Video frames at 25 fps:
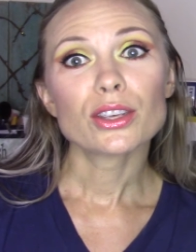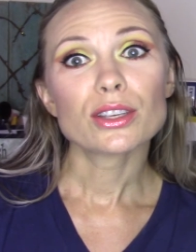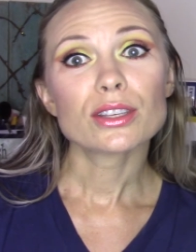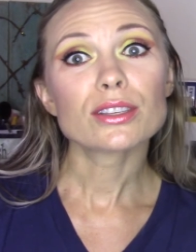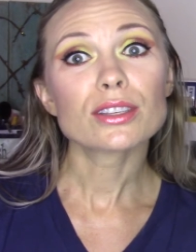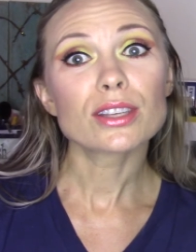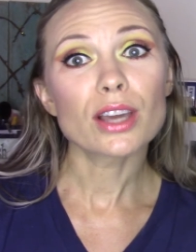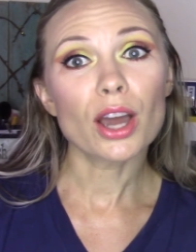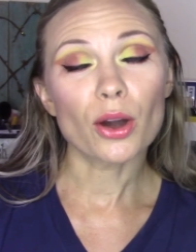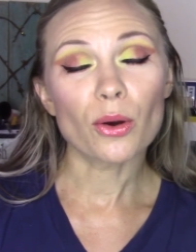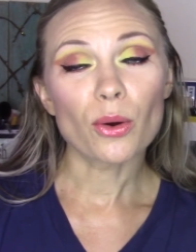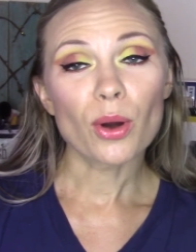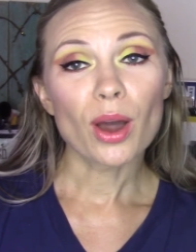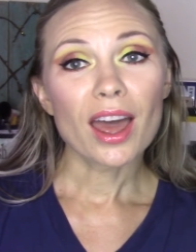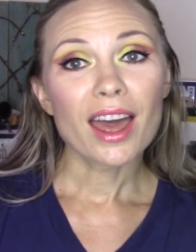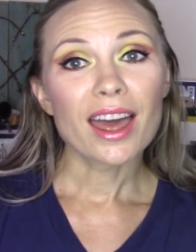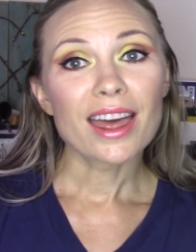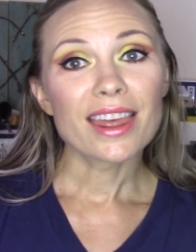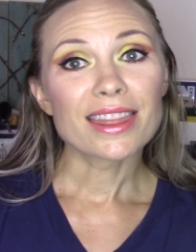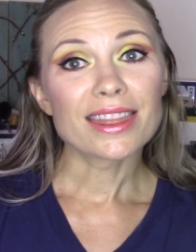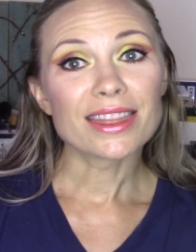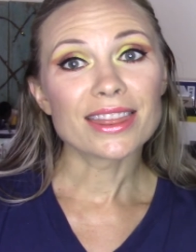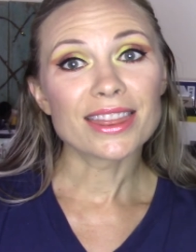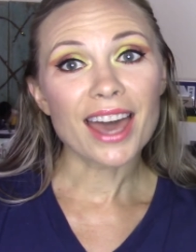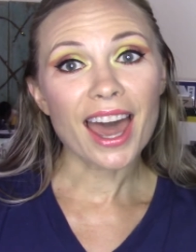So
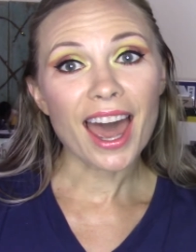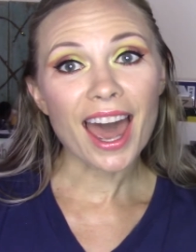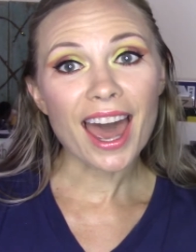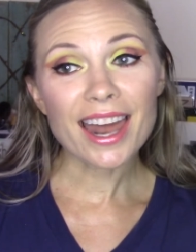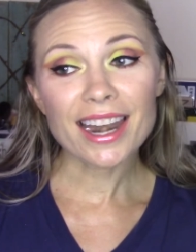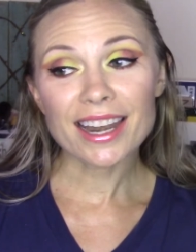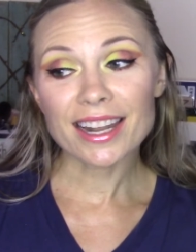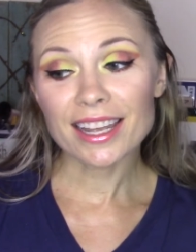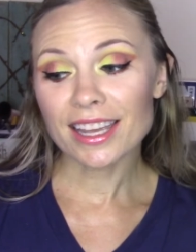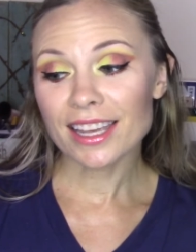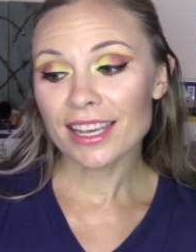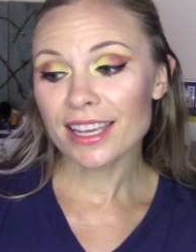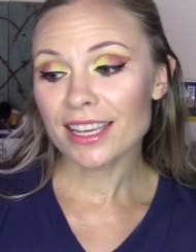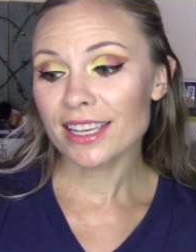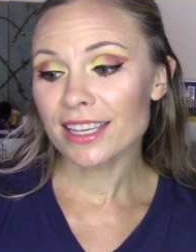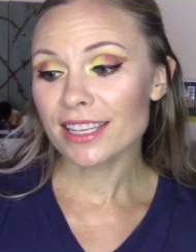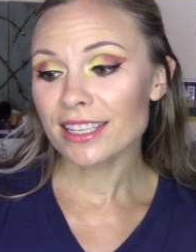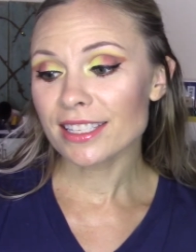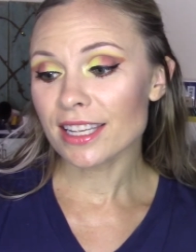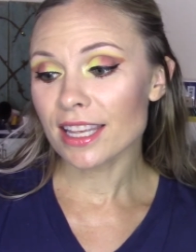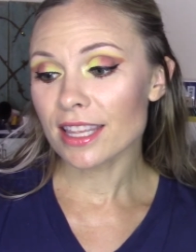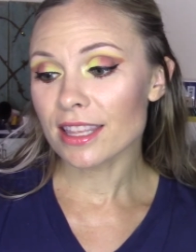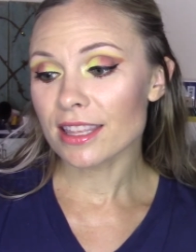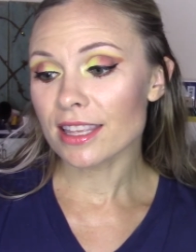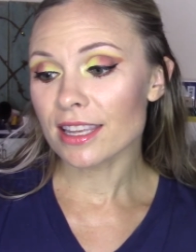that
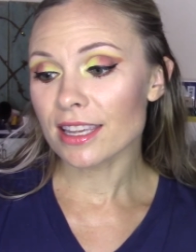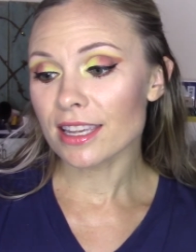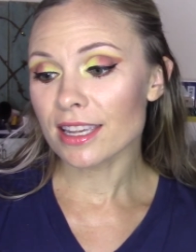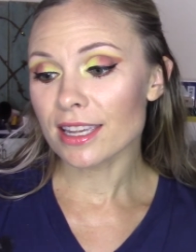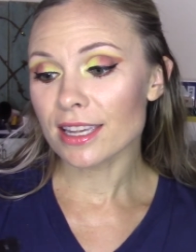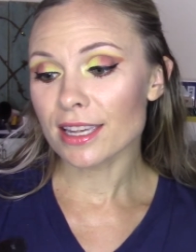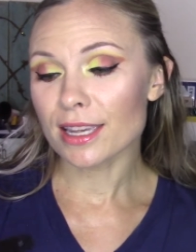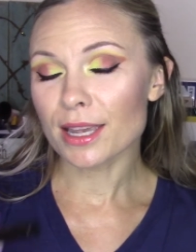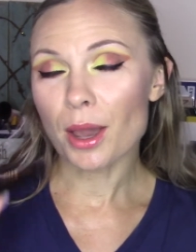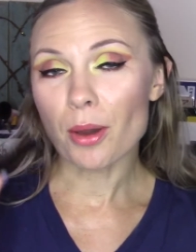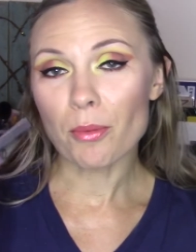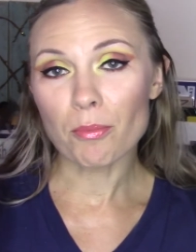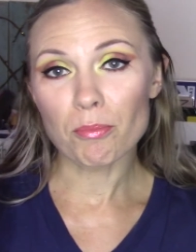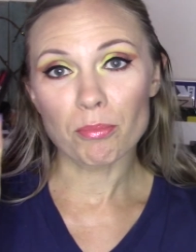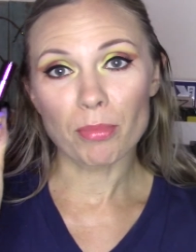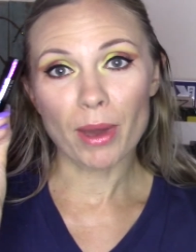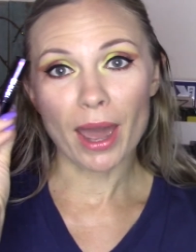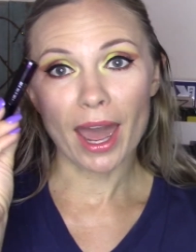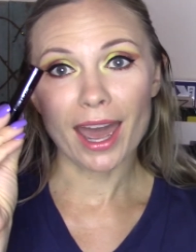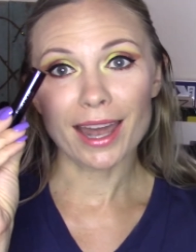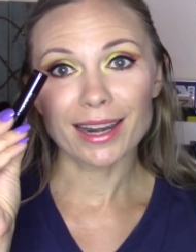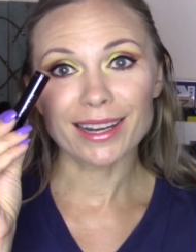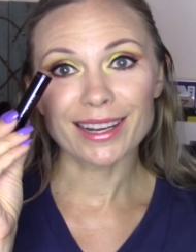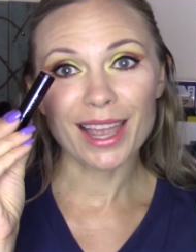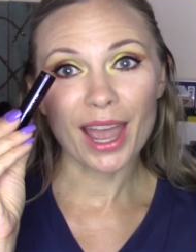is the
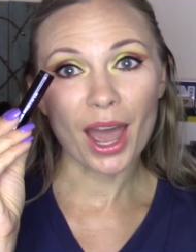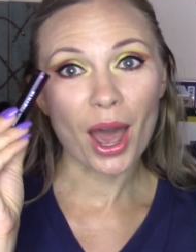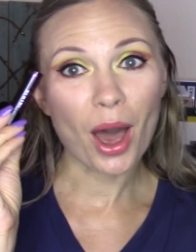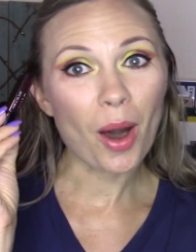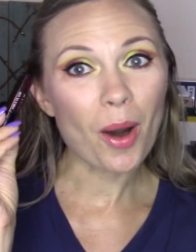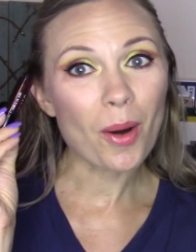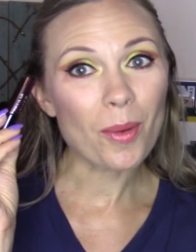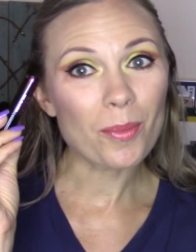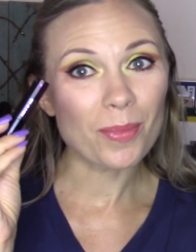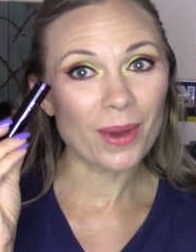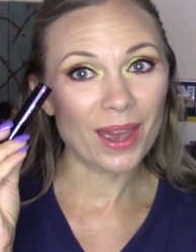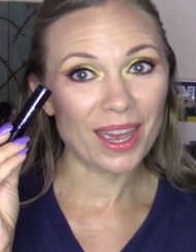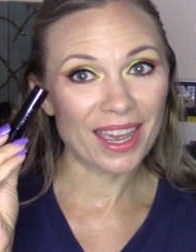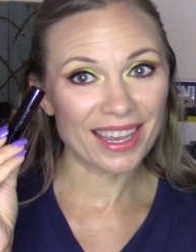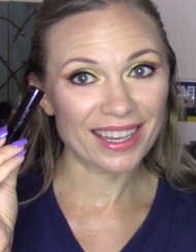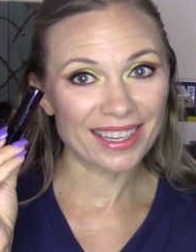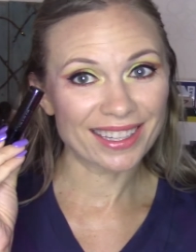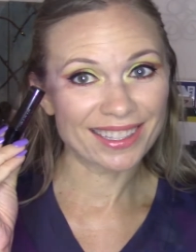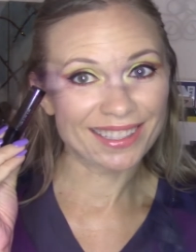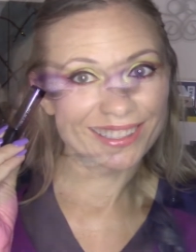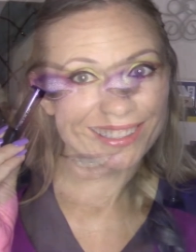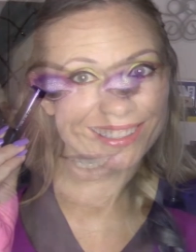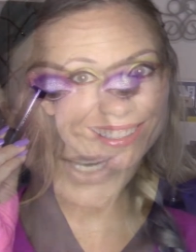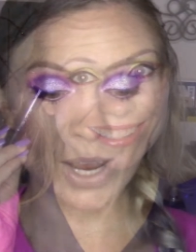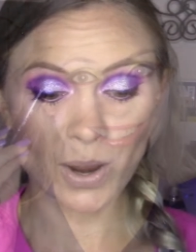Bad Gal
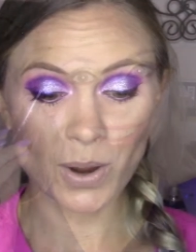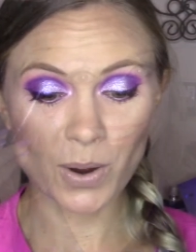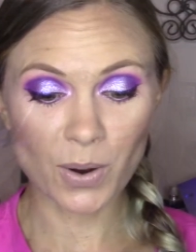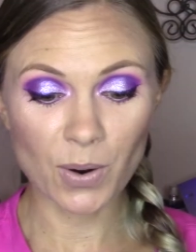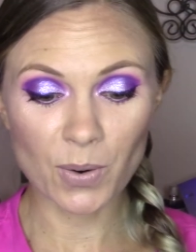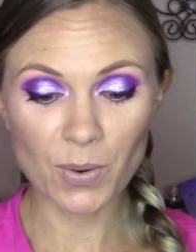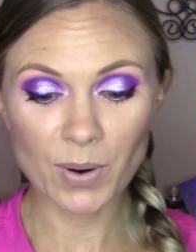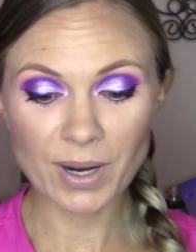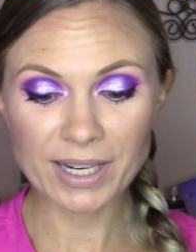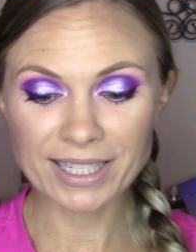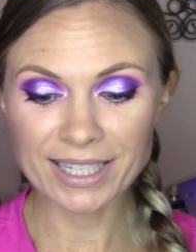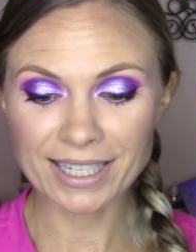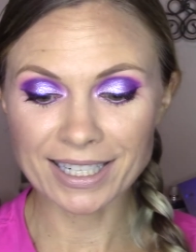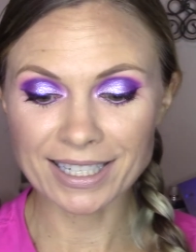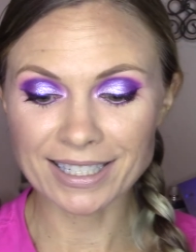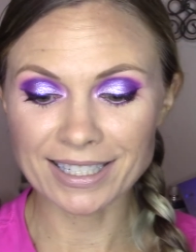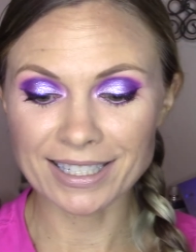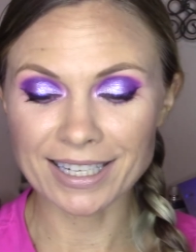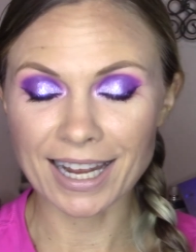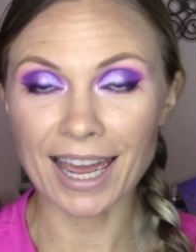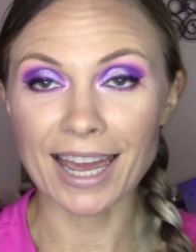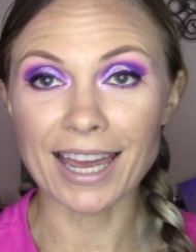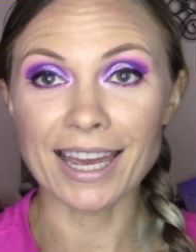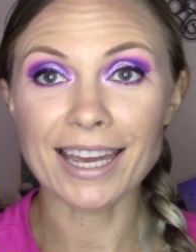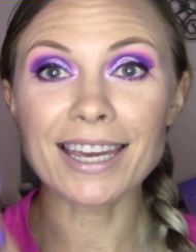Bang. So
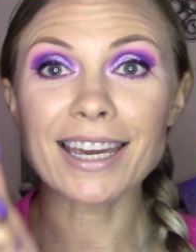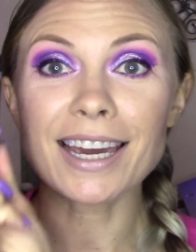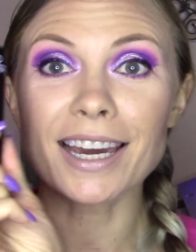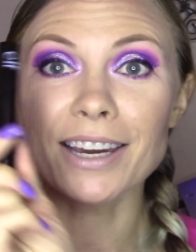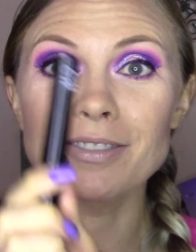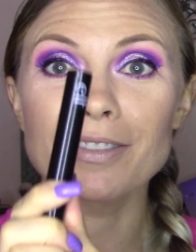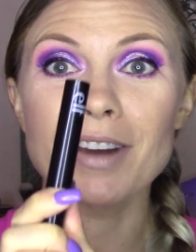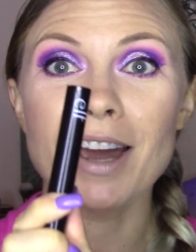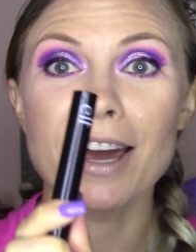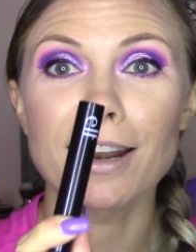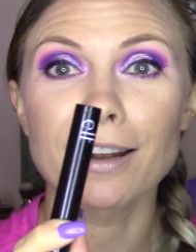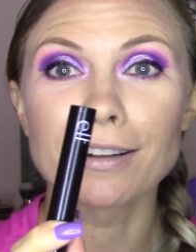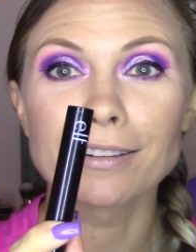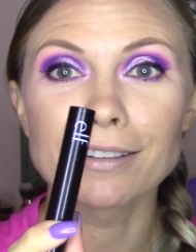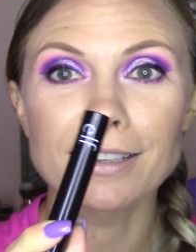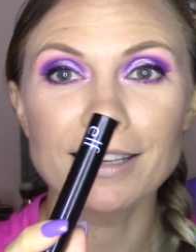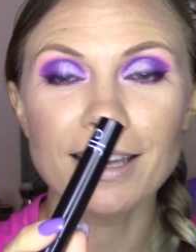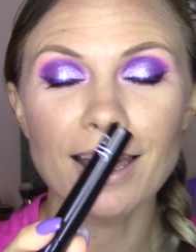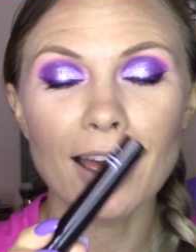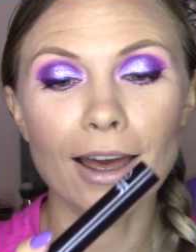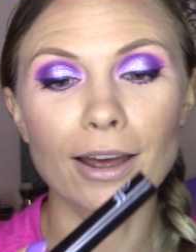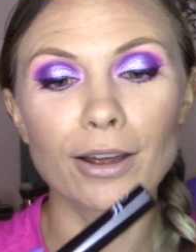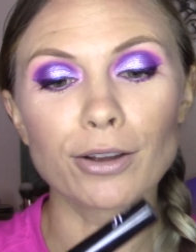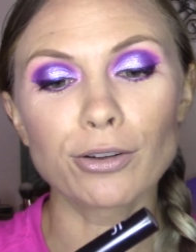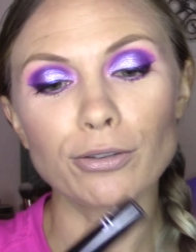today I've got on the
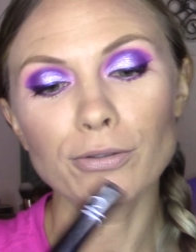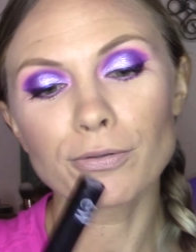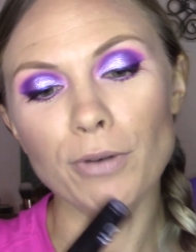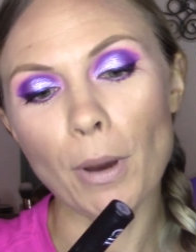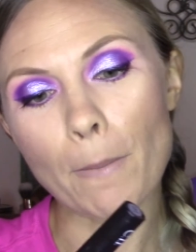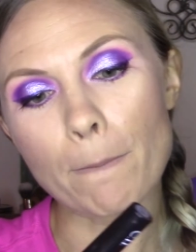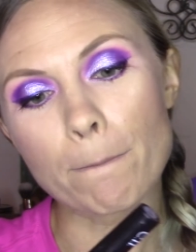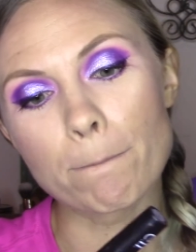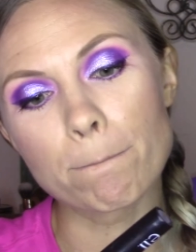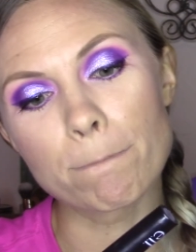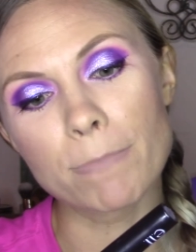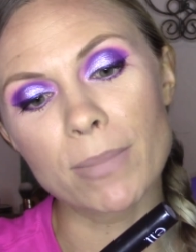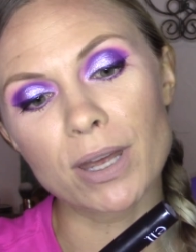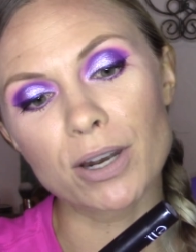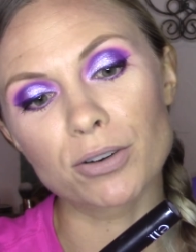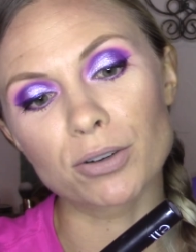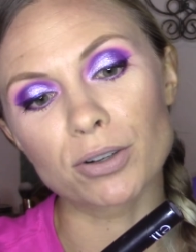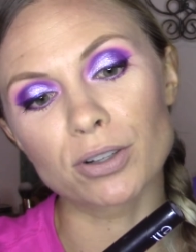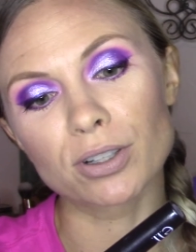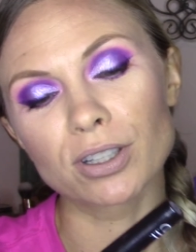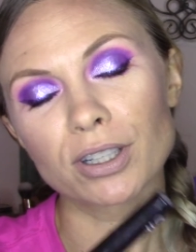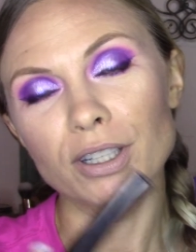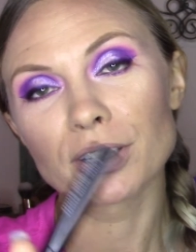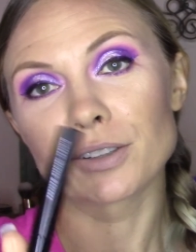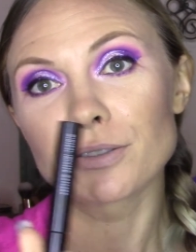e.l.f.
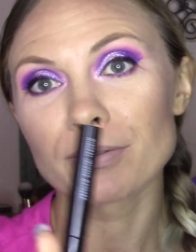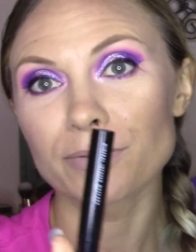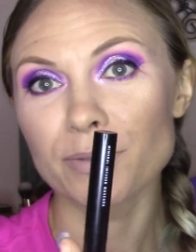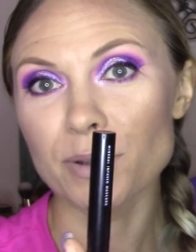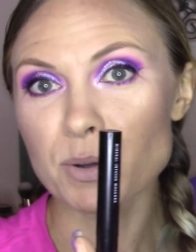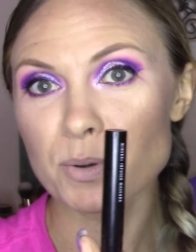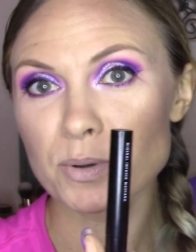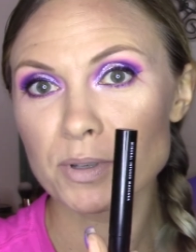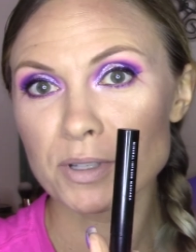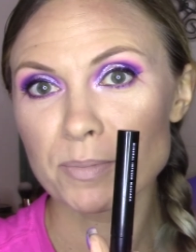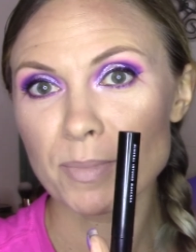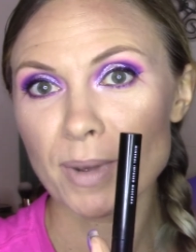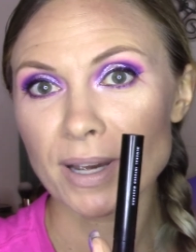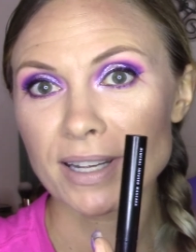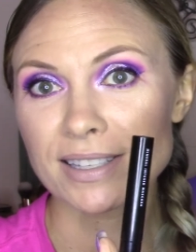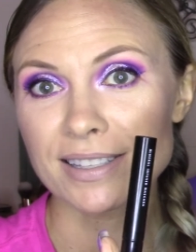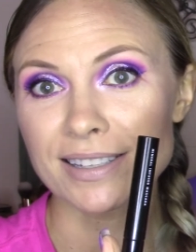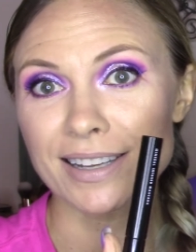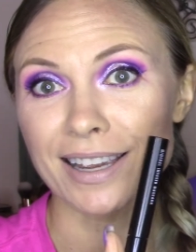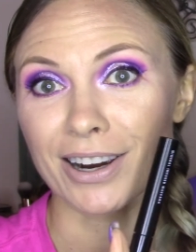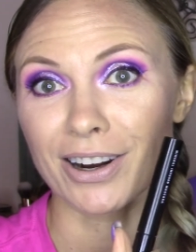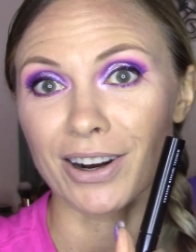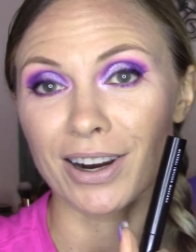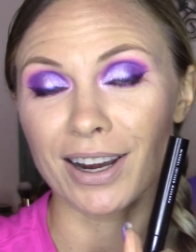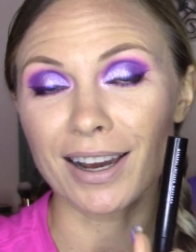Mineral Infused
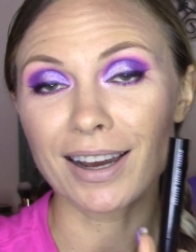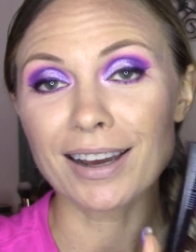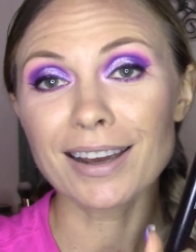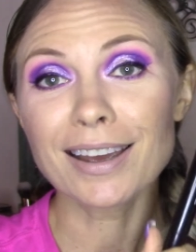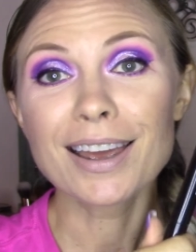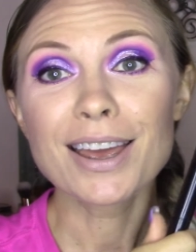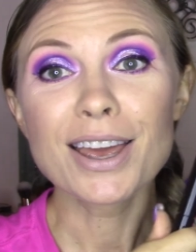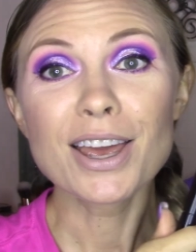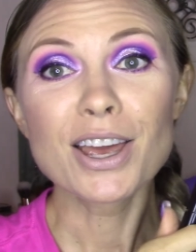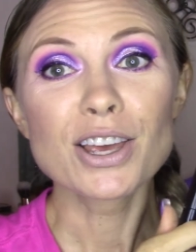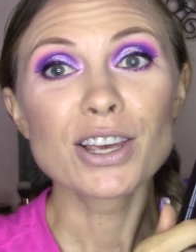Mascara.